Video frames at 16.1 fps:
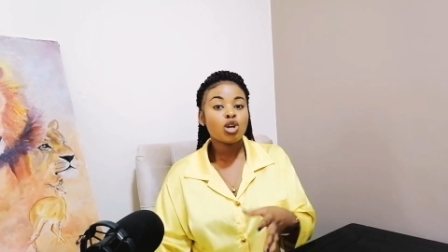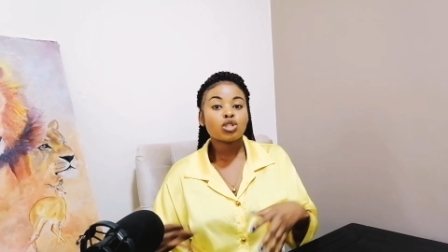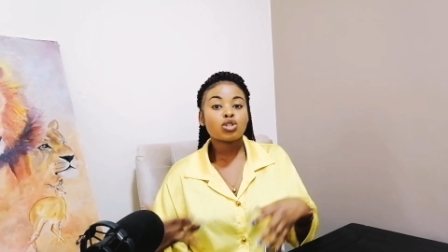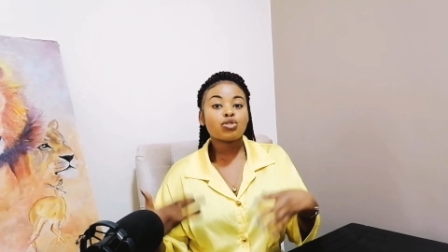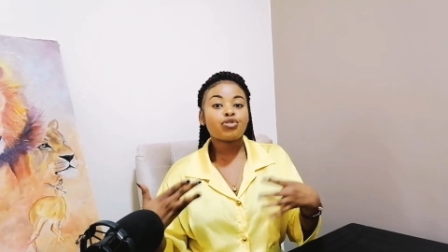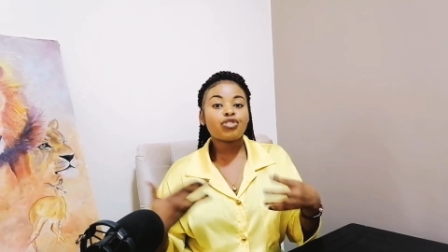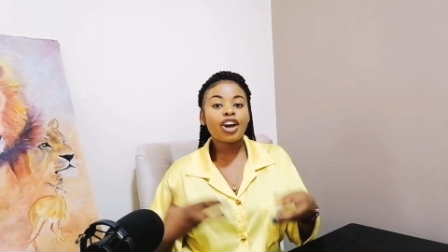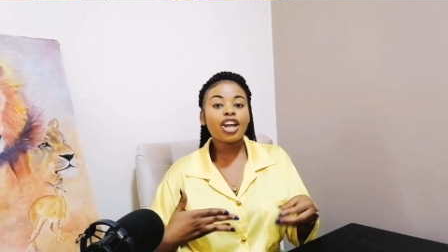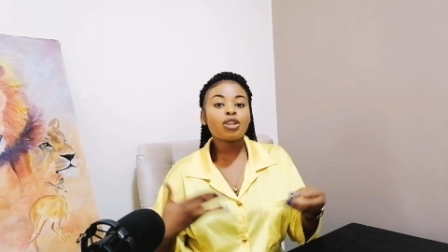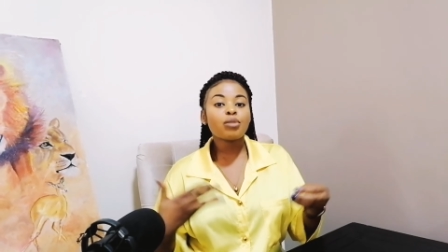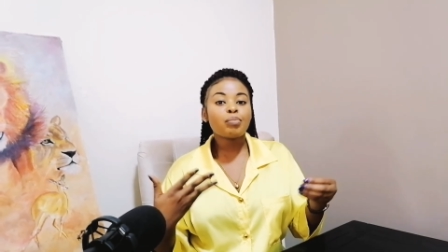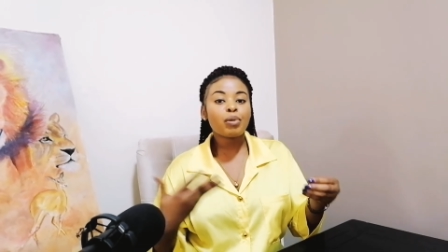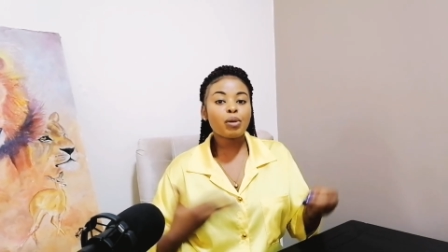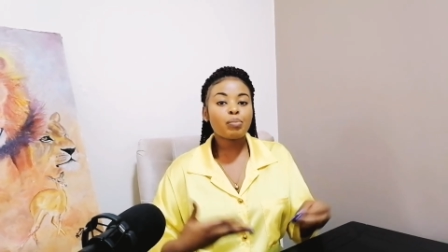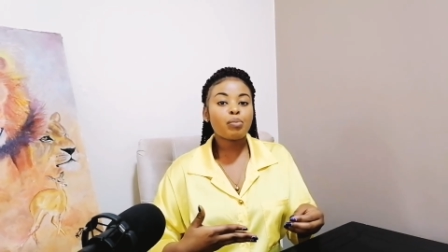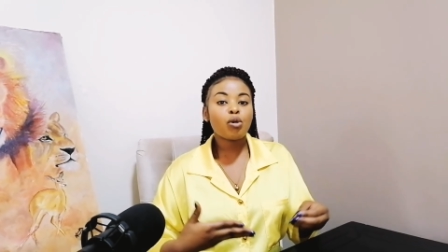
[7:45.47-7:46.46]
so find
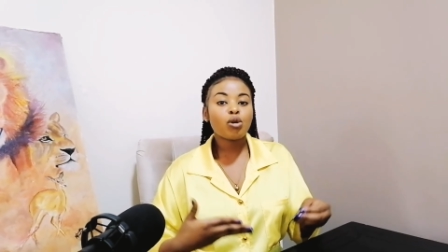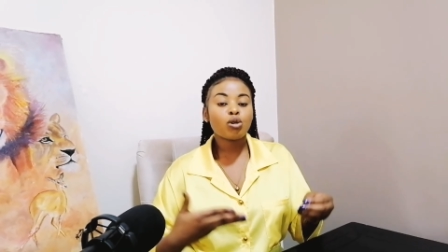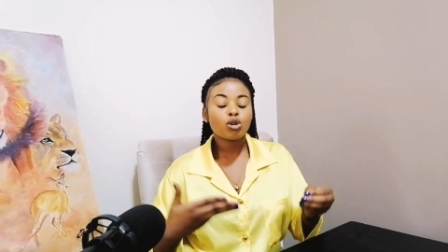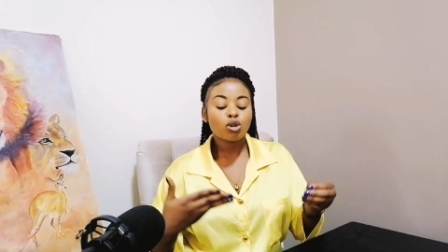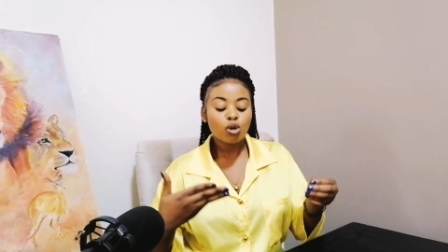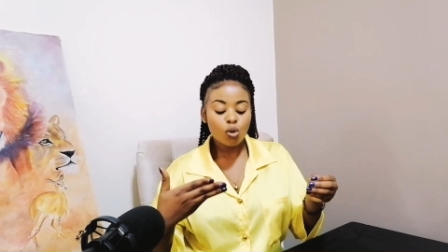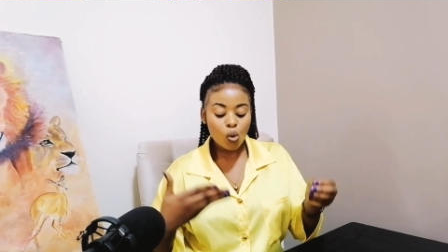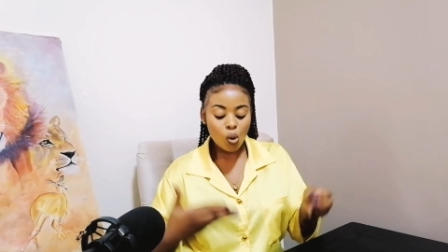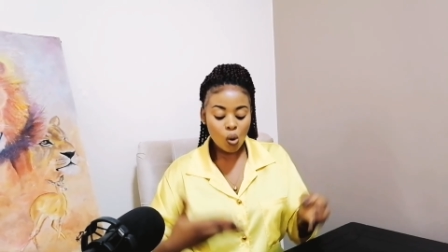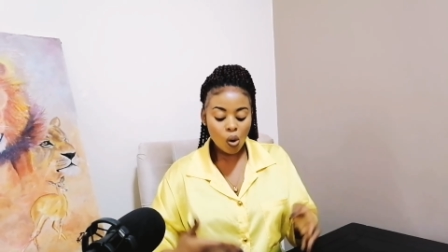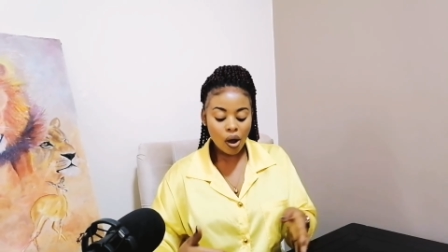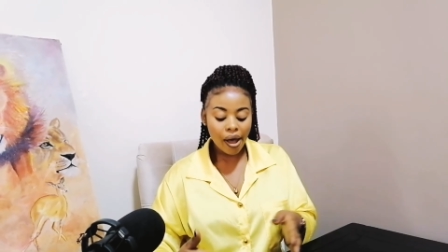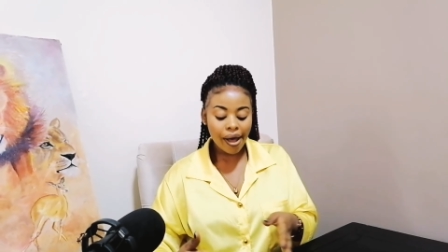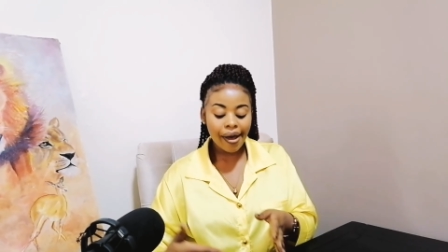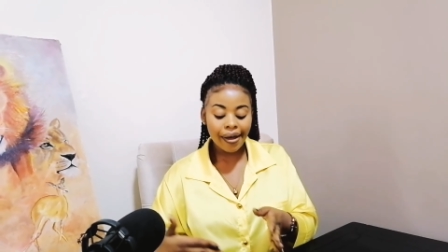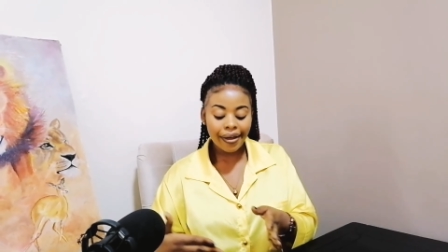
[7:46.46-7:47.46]
people who
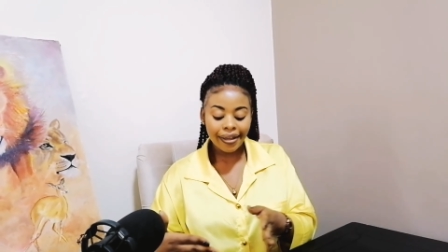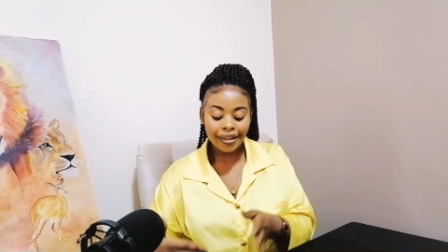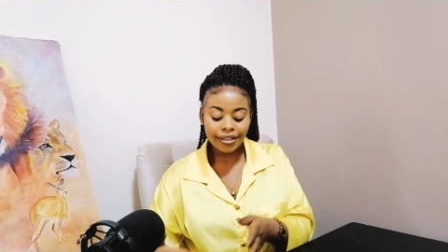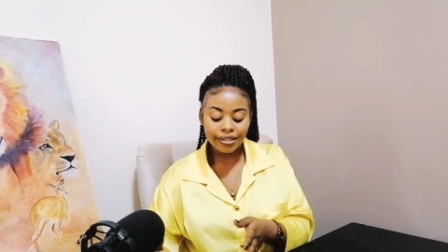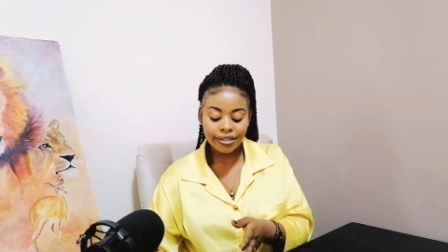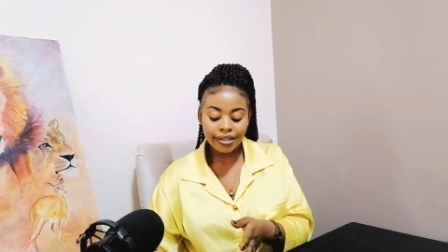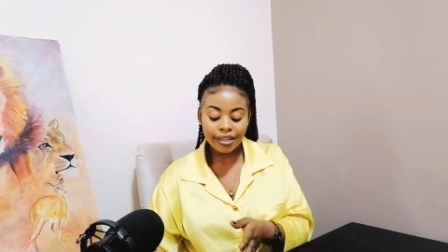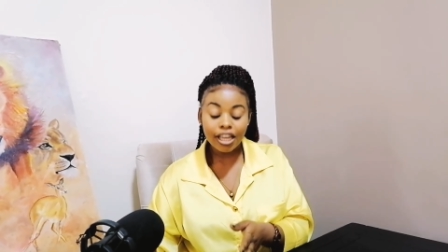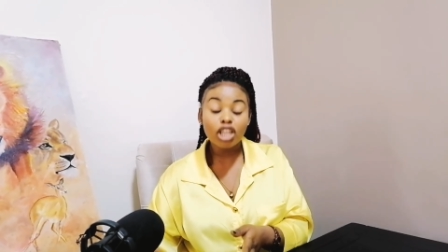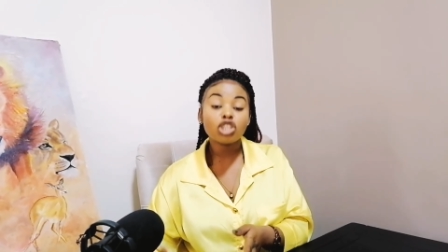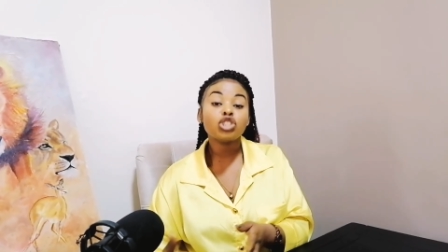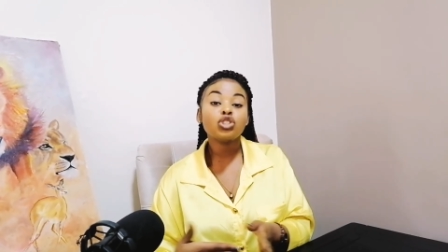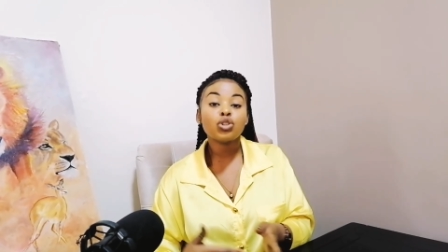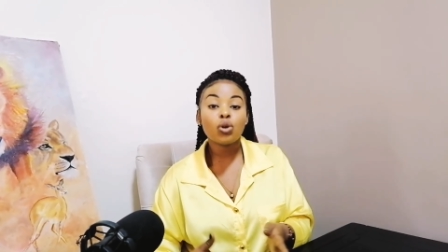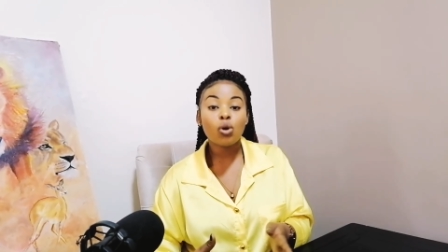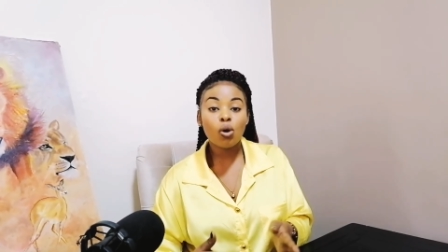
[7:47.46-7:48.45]
are
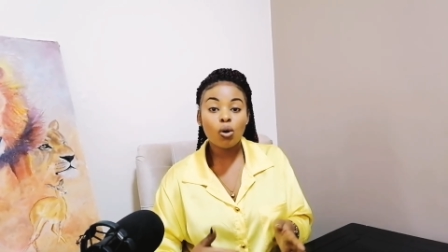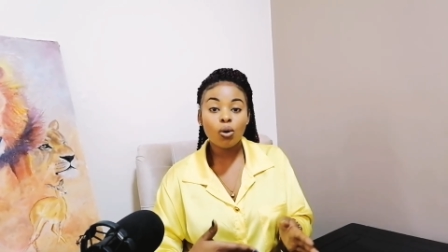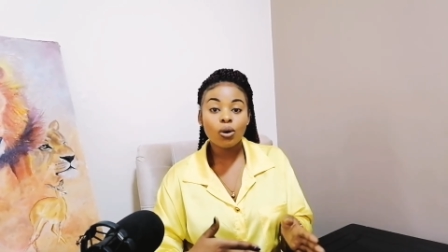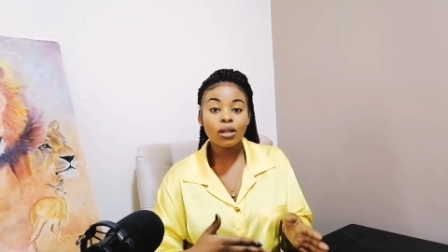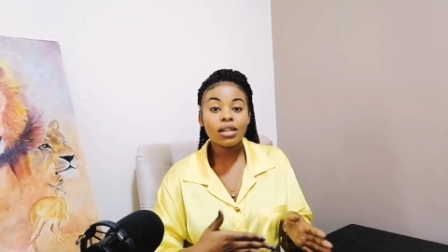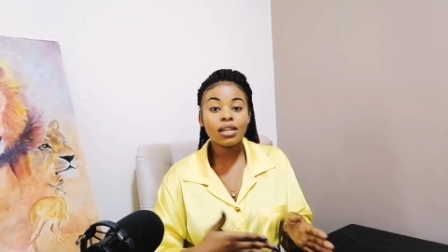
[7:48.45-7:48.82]
in your